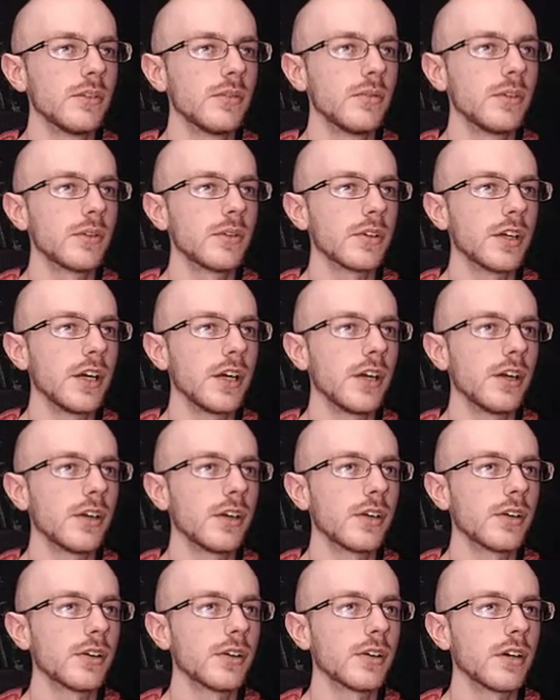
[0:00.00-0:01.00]
They don't
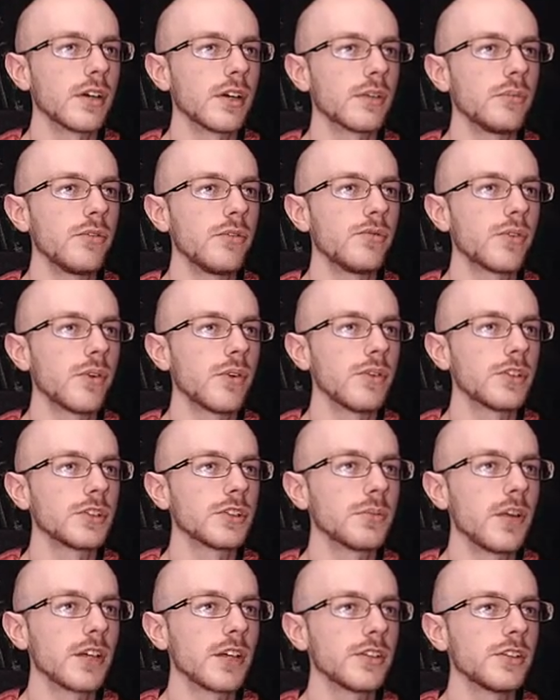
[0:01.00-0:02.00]
care. I can move forward and
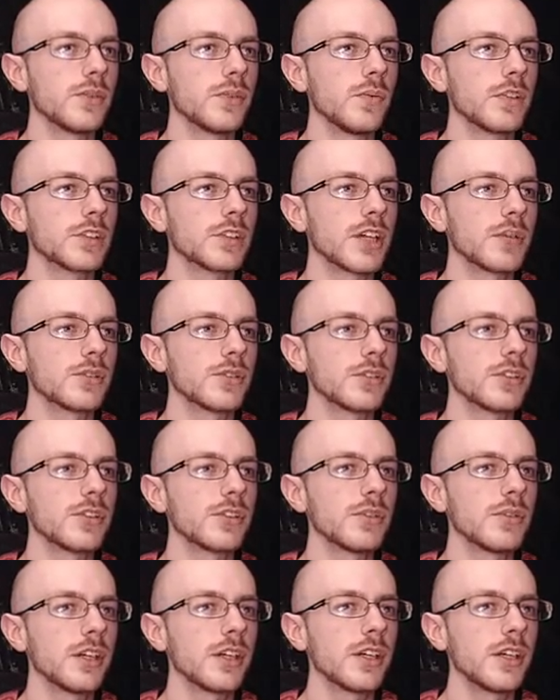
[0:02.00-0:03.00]
smack this dude one time. So, let's
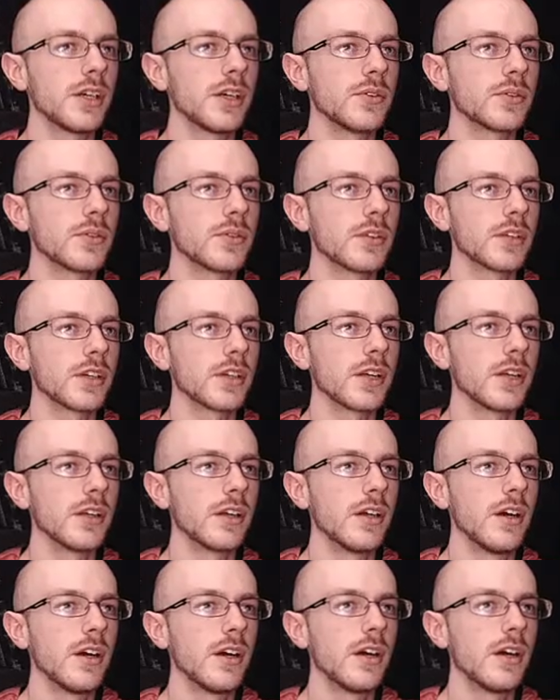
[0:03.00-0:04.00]
see what kind of damage we're looking at.
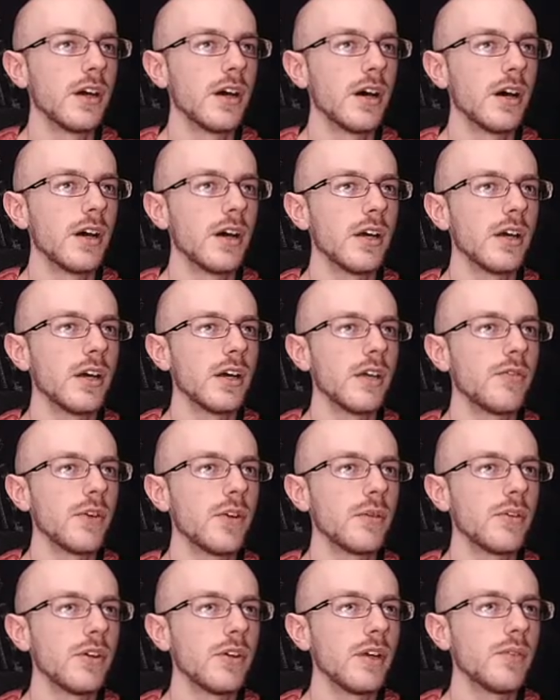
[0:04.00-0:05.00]
Uh, if
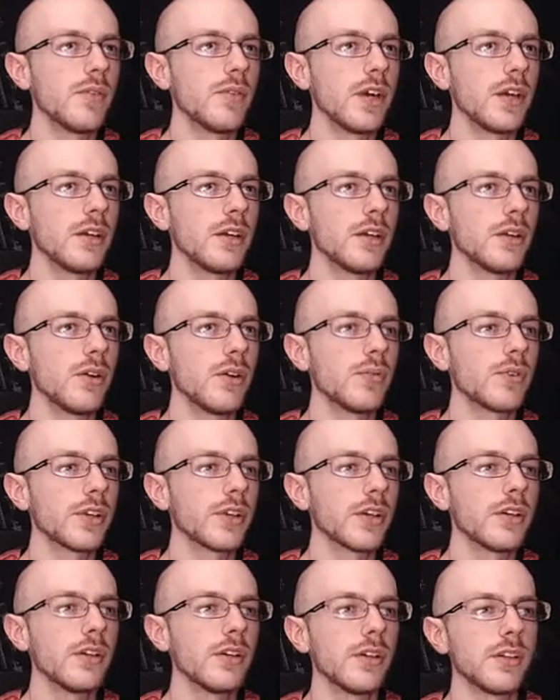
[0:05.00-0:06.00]
I if I go for
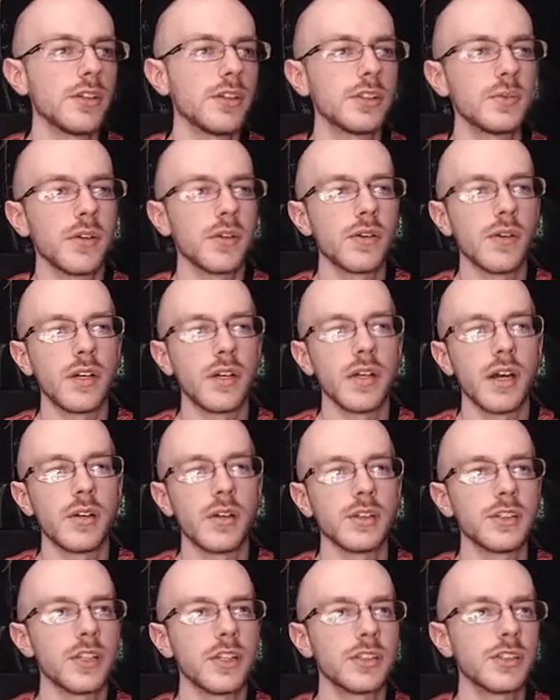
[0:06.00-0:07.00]
the kill on this man right now,
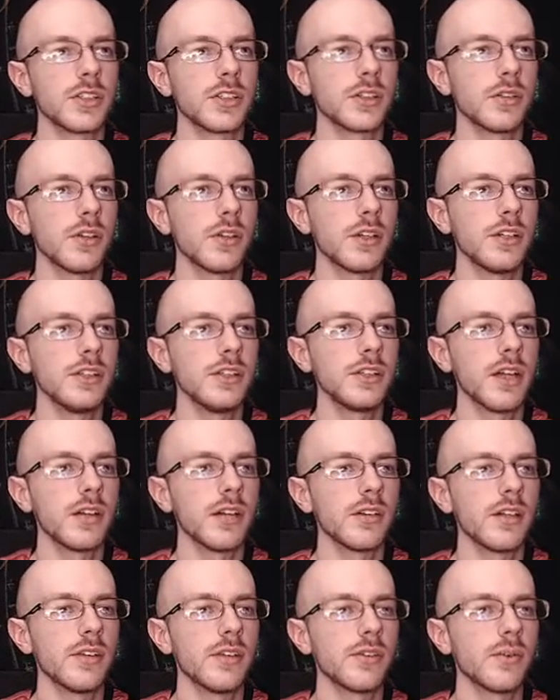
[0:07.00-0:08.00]
he's at like he's at
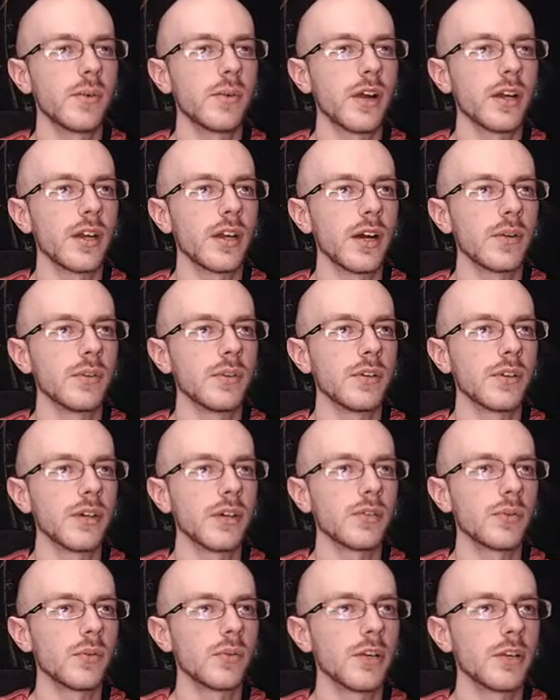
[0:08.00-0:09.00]
lethal right now. We don't
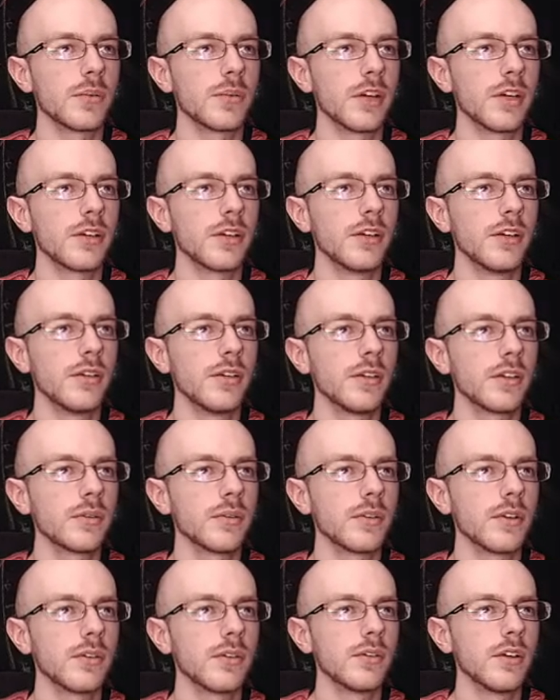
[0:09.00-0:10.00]
have to worry about it. Look at
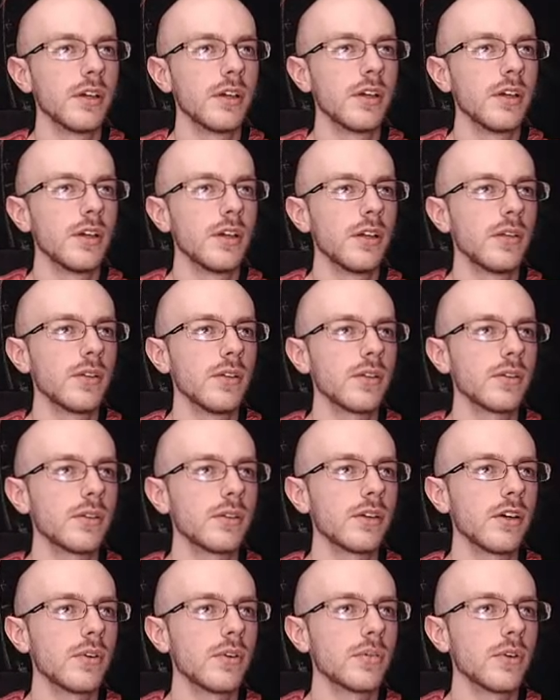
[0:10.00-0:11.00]
him go. Look at him
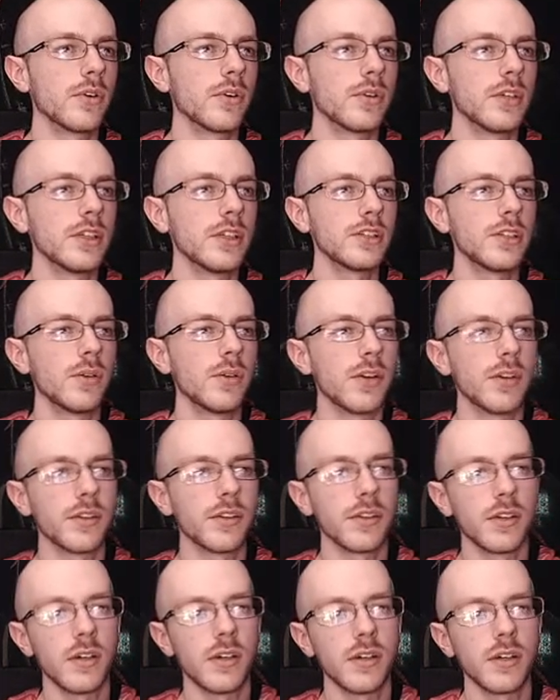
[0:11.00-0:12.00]
go, bro. He has no
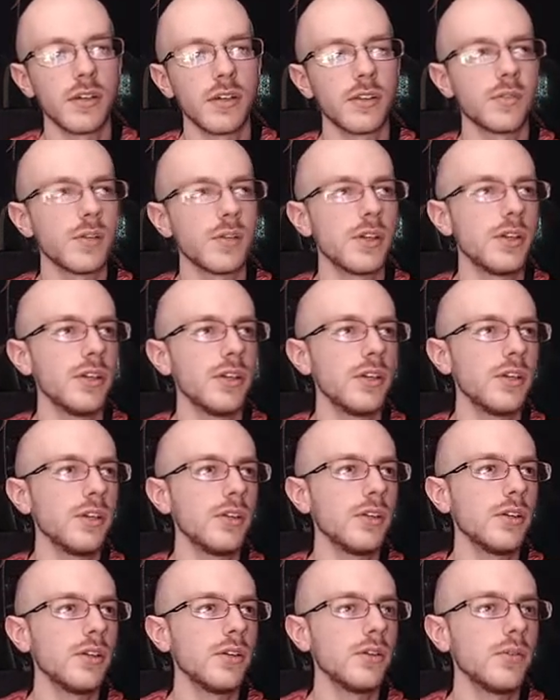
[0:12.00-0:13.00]
health. Uh,
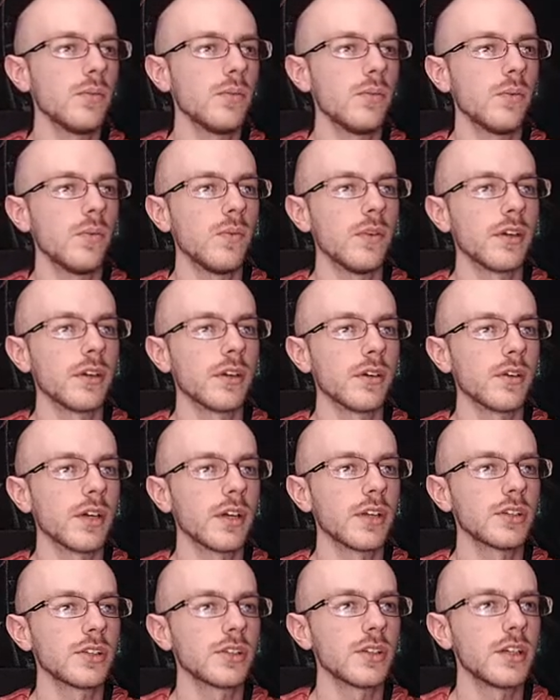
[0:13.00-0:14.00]
three on one.
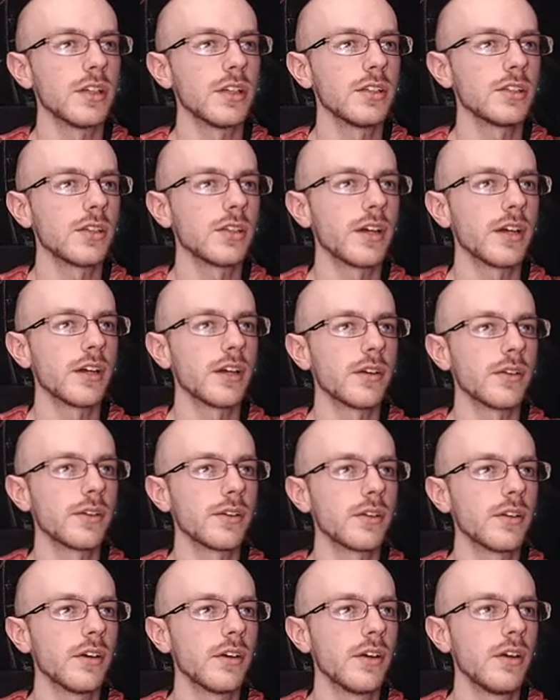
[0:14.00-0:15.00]
Okay, so that is a lot of health.